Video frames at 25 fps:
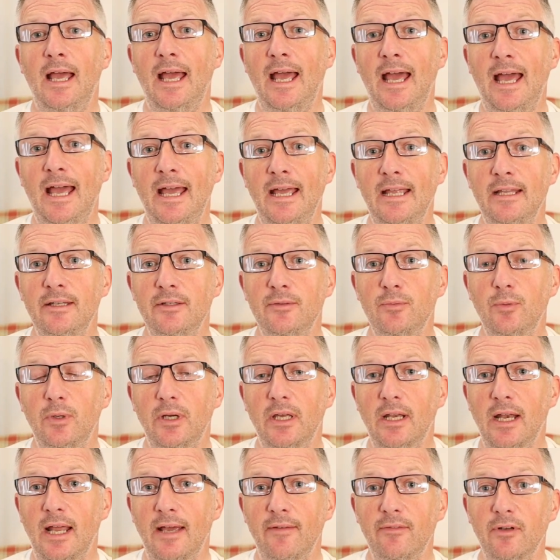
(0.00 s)
and we're
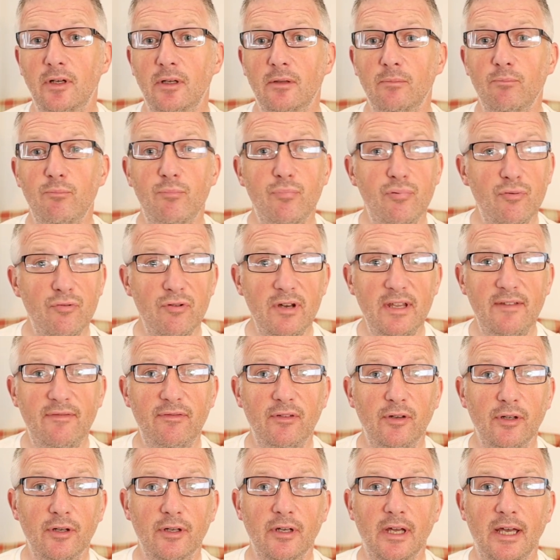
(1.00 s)
going to have a brief
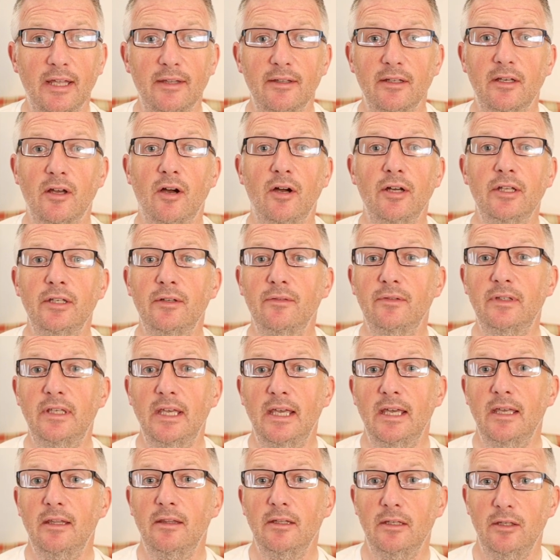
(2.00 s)
look at the kind of
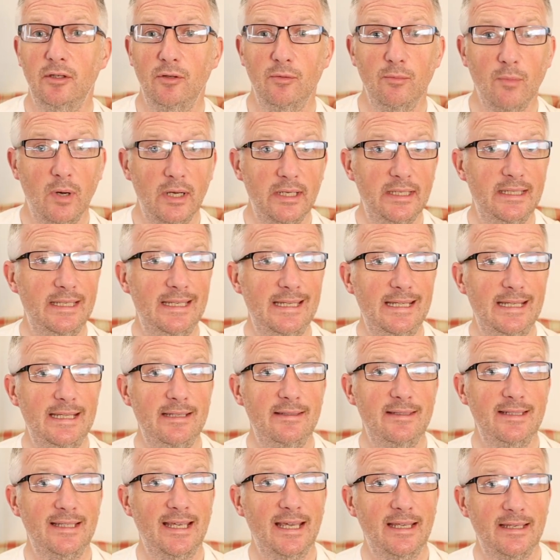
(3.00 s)
gear that you might
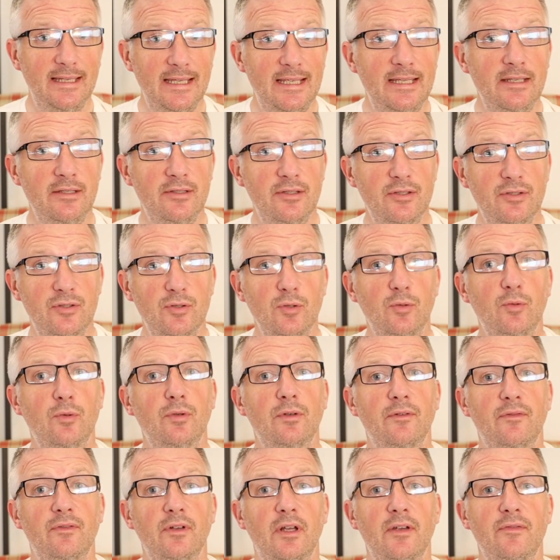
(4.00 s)
need to get into
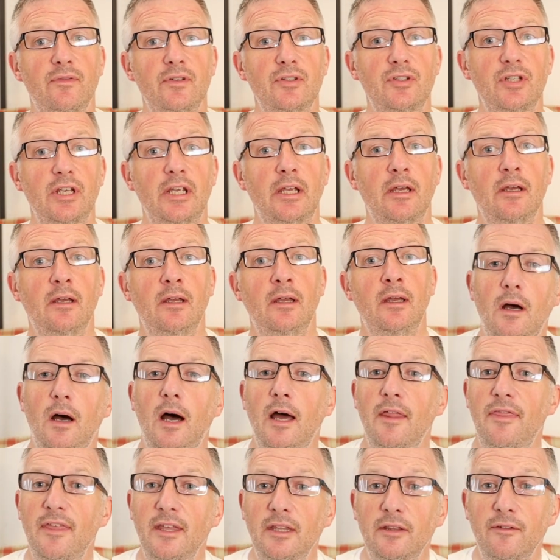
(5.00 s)
saltwater fly fishing.
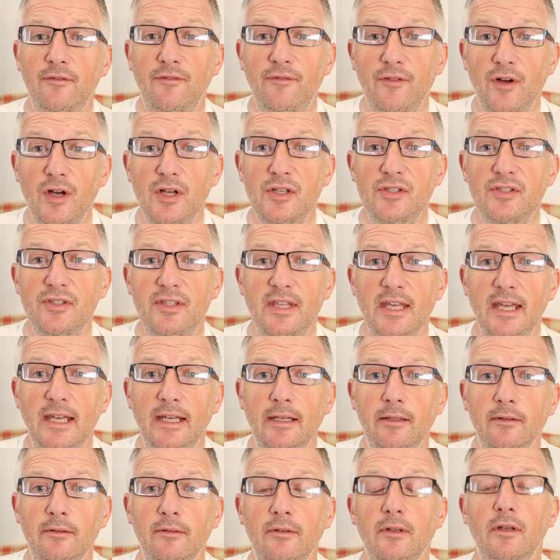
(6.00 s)
I think the first
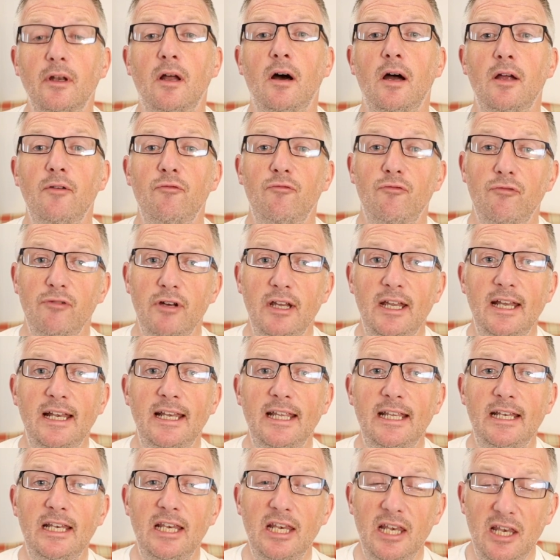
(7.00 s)
thing that I
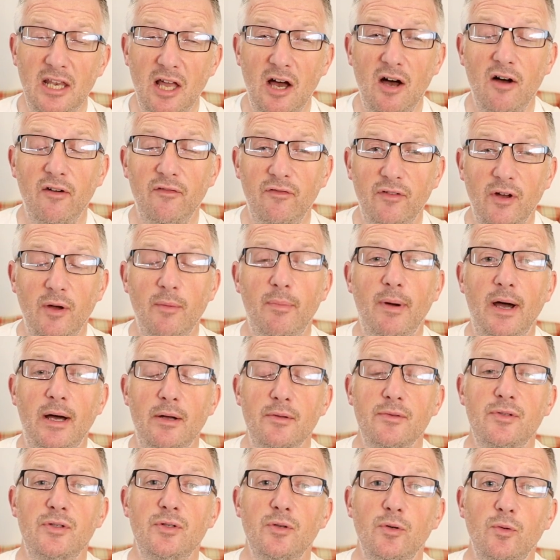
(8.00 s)
really love
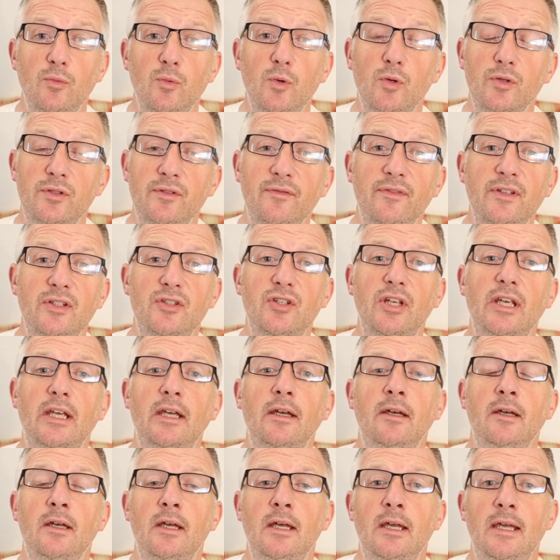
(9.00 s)
about saltwater
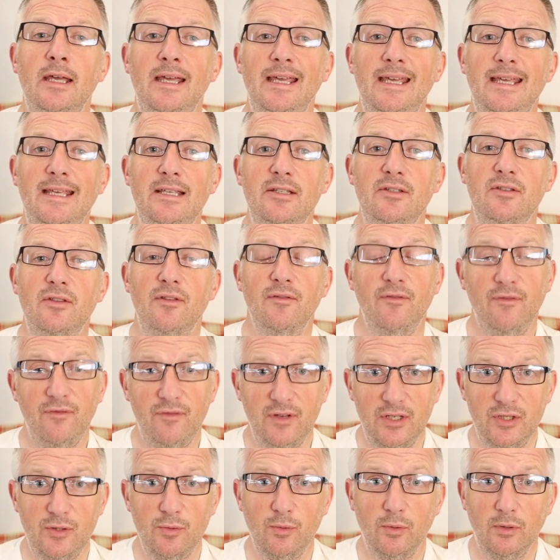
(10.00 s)
fishing is the
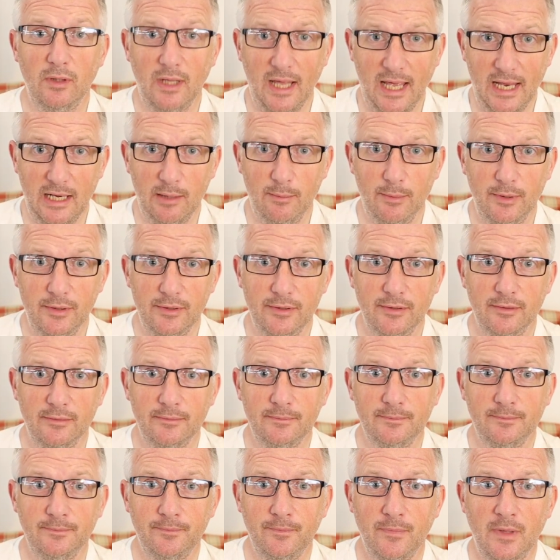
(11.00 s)
visual element.
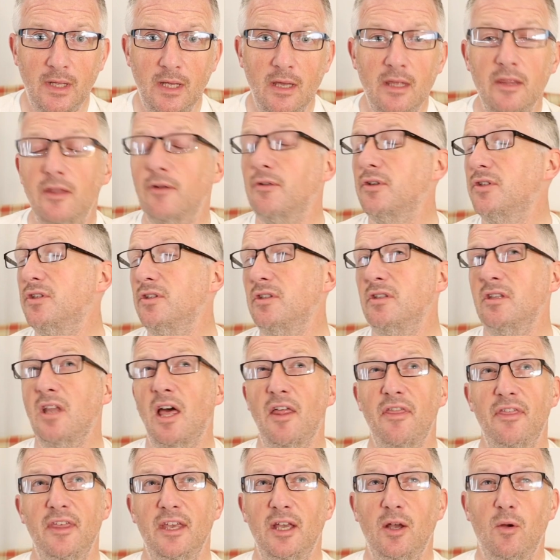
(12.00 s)
There is
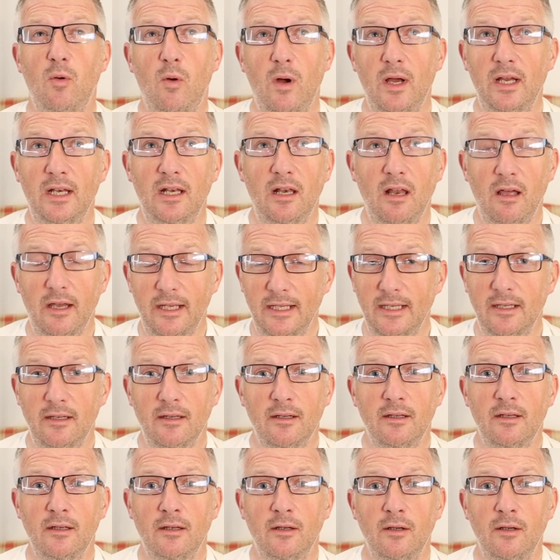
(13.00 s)
nothing quite like